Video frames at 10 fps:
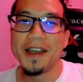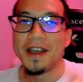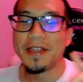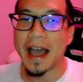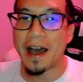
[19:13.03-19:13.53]

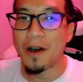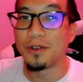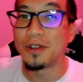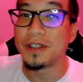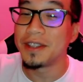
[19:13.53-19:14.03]

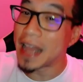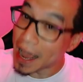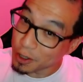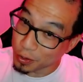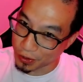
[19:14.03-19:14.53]
Now,
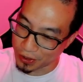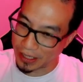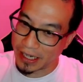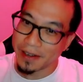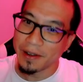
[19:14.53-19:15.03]

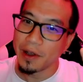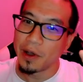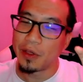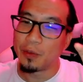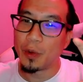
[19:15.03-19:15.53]
naturally,
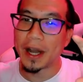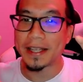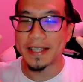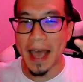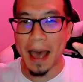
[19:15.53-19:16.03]
what
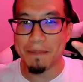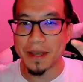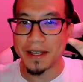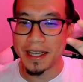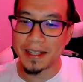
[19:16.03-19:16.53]
has
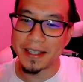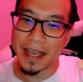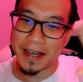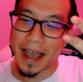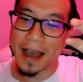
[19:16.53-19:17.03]
happened is
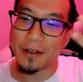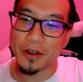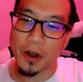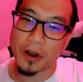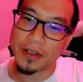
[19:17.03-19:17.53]
that now
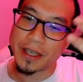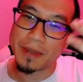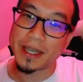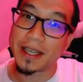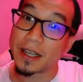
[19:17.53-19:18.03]
there are the
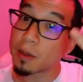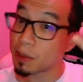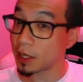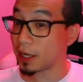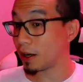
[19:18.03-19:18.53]
beginner
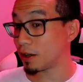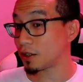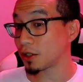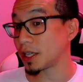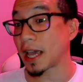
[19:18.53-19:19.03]

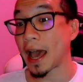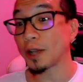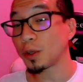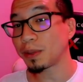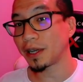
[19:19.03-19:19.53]
players or the
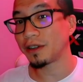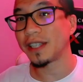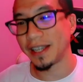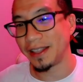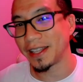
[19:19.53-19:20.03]
casual
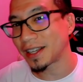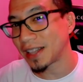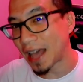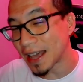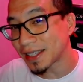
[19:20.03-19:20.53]
players in the
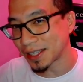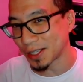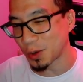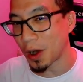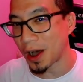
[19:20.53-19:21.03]
classic
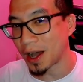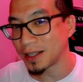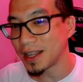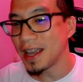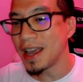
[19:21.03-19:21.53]

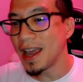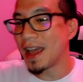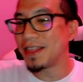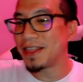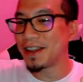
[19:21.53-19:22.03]
squads,
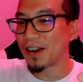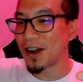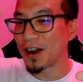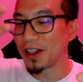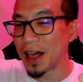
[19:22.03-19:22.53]
and there
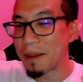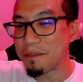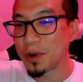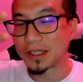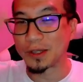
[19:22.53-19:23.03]
are a lot
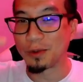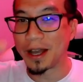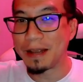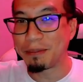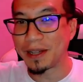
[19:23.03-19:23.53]
more
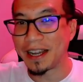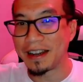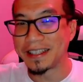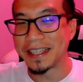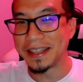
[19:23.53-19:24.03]
sweaty
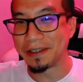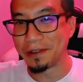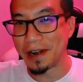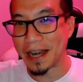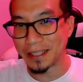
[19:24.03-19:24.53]
players in the
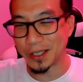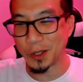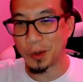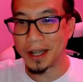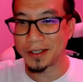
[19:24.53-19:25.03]
ranked
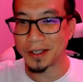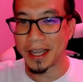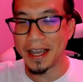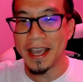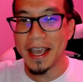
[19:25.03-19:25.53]
squads,
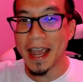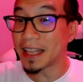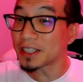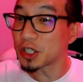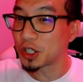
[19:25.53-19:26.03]
okay? And
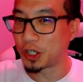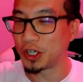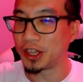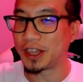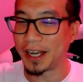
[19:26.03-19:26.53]
that's a
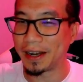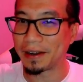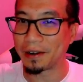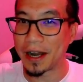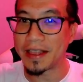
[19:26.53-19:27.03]
good thing,
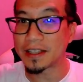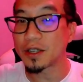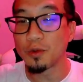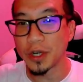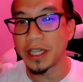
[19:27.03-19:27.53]
all right? That's
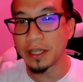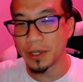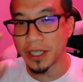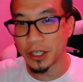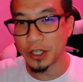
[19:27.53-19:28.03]
a really,
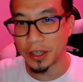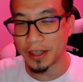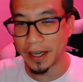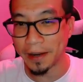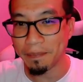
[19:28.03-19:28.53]
really good
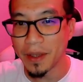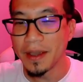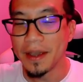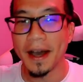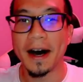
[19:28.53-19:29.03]
thing.
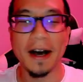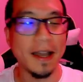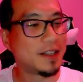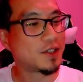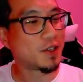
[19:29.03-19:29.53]

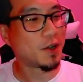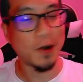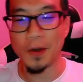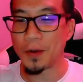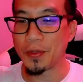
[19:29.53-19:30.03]
And
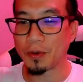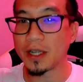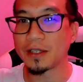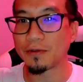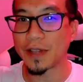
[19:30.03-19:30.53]
so the
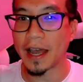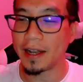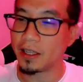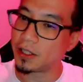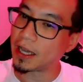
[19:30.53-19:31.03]
reason for
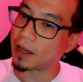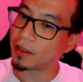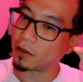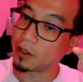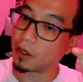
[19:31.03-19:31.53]
that is you got
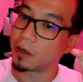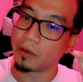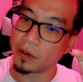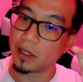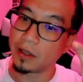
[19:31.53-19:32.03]

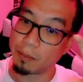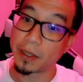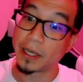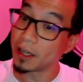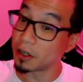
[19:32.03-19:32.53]
the
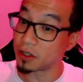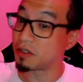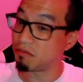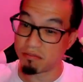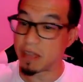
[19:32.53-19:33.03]

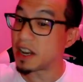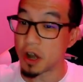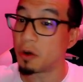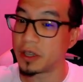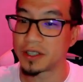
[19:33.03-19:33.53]
beginners, they
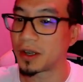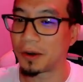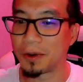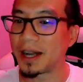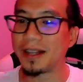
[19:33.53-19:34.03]
know this
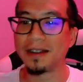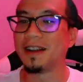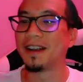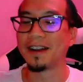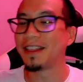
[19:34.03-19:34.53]
already.
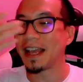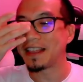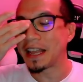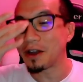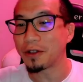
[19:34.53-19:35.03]

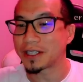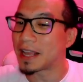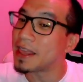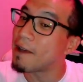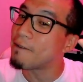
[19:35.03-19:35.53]
they know this,
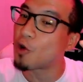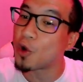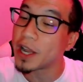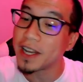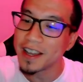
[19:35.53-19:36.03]
and they
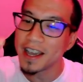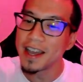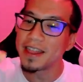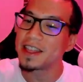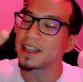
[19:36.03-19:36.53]
avoid
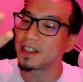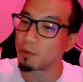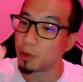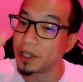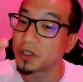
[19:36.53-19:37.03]
the
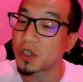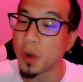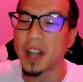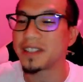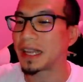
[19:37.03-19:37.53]
real
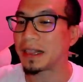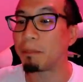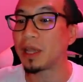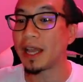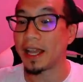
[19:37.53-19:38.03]
squads like the
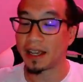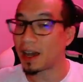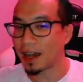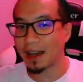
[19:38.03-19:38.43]
plague.